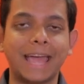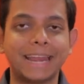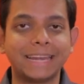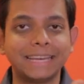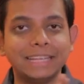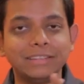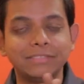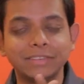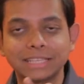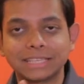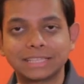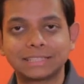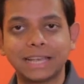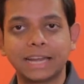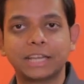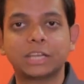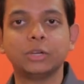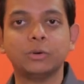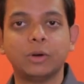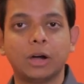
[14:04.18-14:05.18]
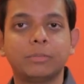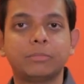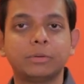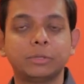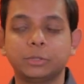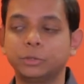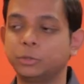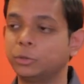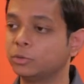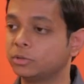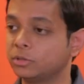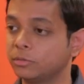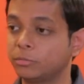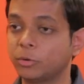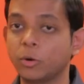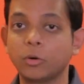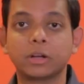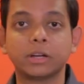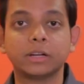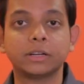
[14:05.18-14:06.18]
and even set you up to choose a
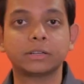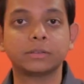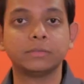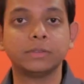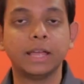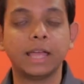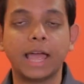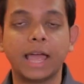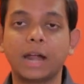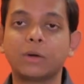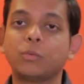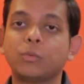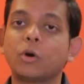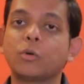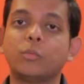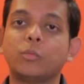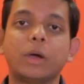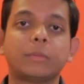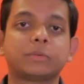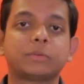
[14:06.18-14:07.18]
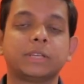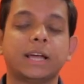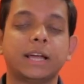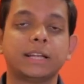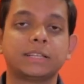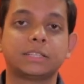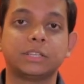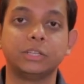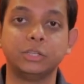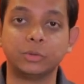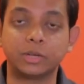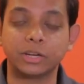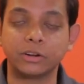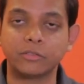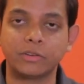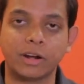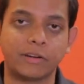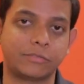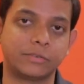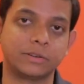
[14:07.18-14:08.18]
broker and what websites you can
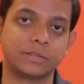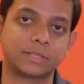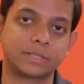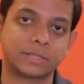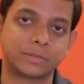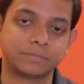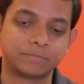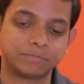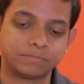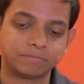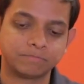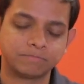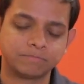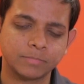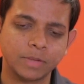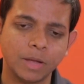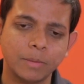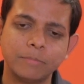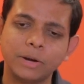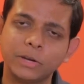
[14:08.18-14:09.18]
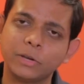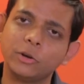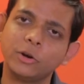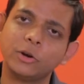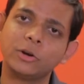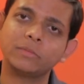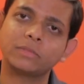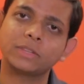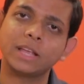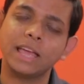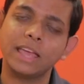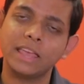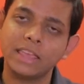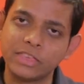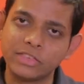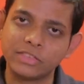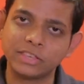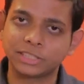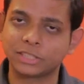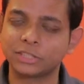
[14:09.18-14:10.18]
reference. But
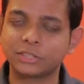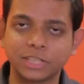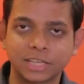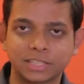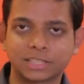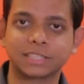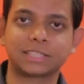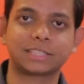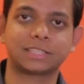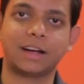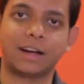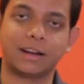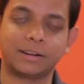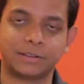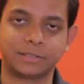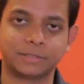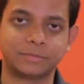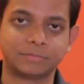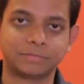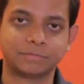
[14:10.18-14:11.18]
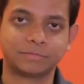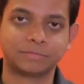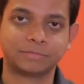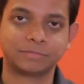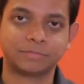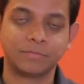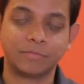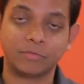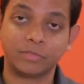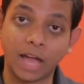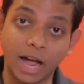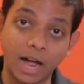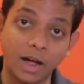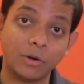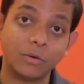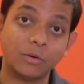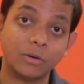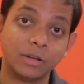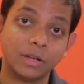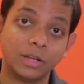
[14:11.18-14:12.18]
this is just the start.
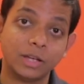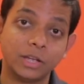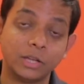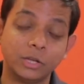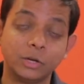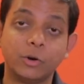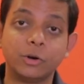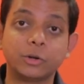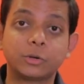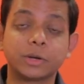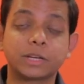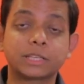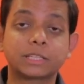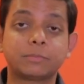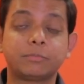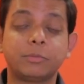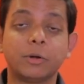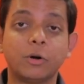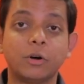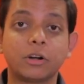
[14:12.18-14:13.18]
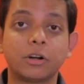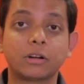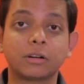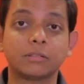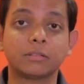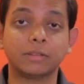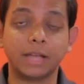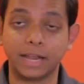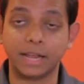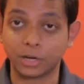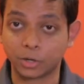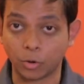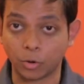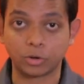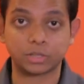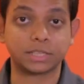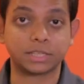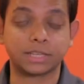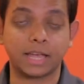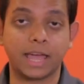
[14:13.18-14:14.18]
Now you're going to explore in
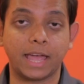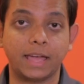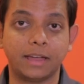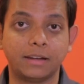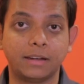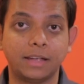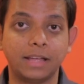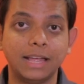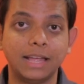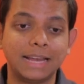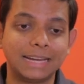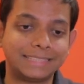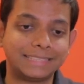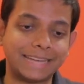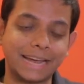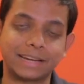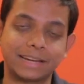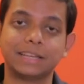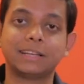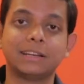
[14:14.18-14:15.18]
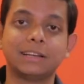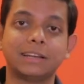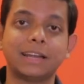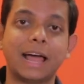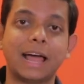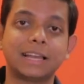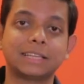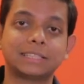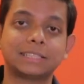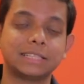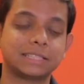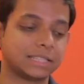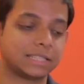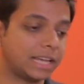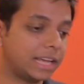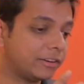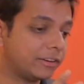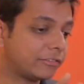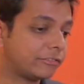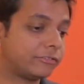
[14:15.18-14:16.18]
courses ahead technical analysis
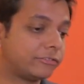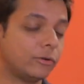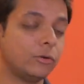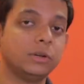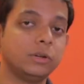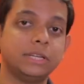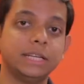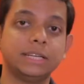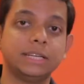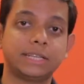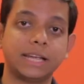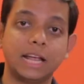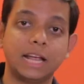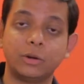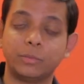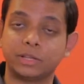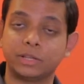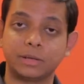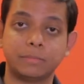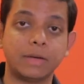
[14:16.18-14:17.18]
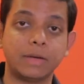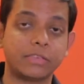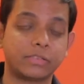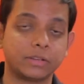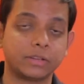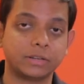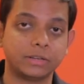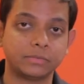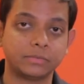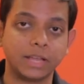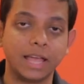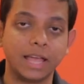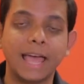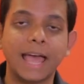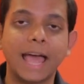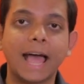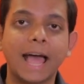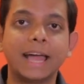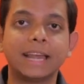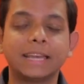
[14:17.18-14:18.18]
in full detail with a method
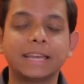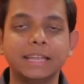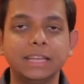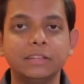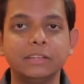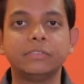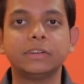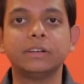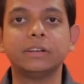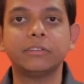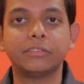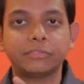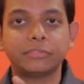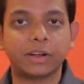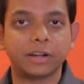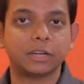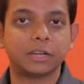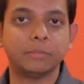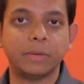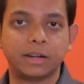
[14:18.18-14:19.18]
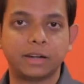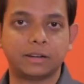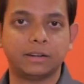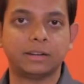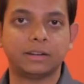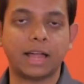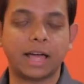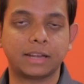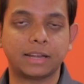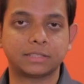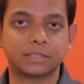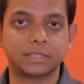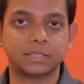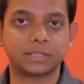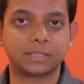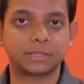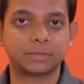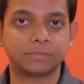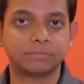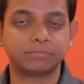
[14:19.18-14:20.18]
and even fundamental
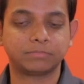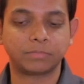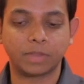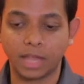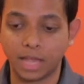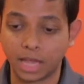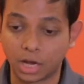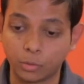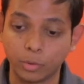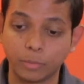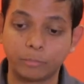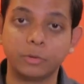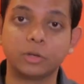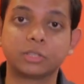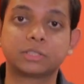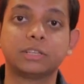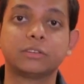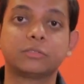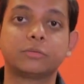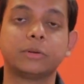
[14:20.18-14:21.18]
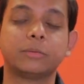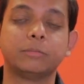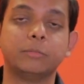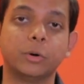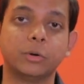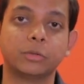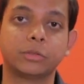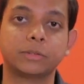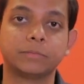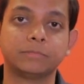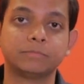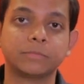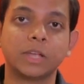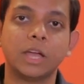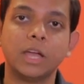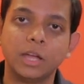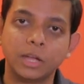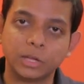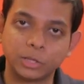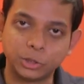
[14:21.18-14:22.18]
analysis. Equip yourself with both.
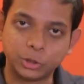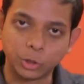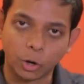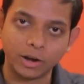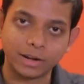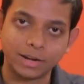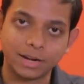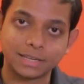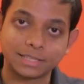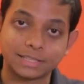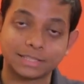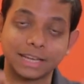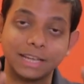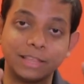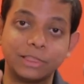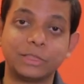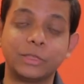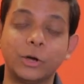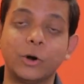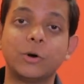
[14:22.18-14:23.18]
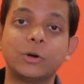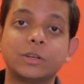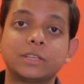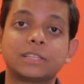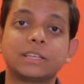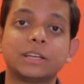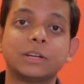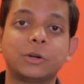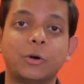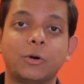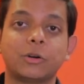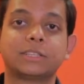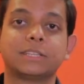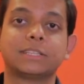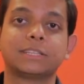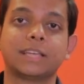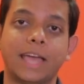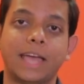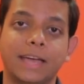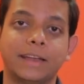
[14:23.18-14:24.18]
Join us in those
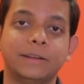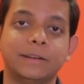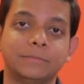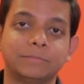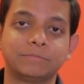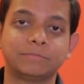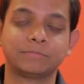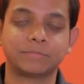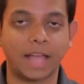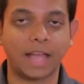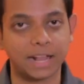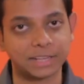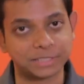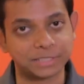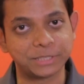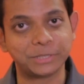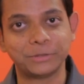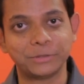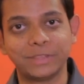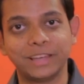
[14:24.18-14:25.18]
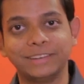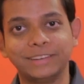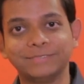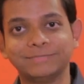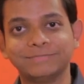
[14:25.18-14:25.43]
courses ahead. I'll see you then.